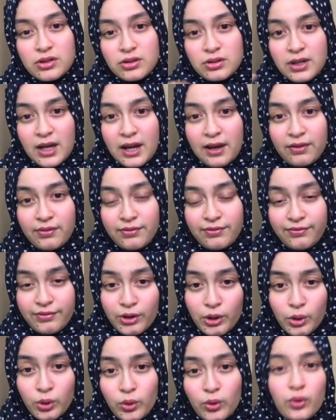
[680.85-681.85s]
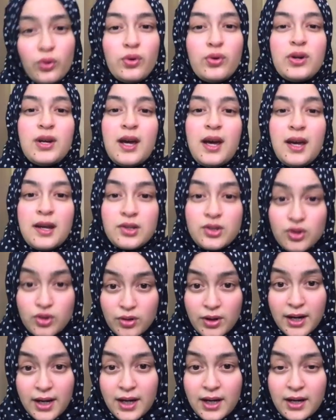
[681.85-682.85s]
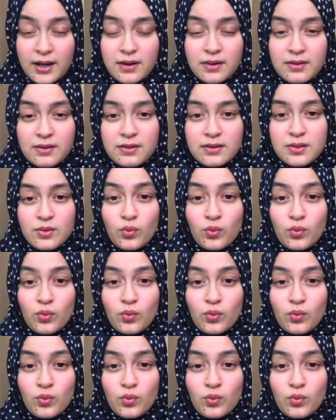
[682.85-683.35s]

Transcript: to get food and drinks,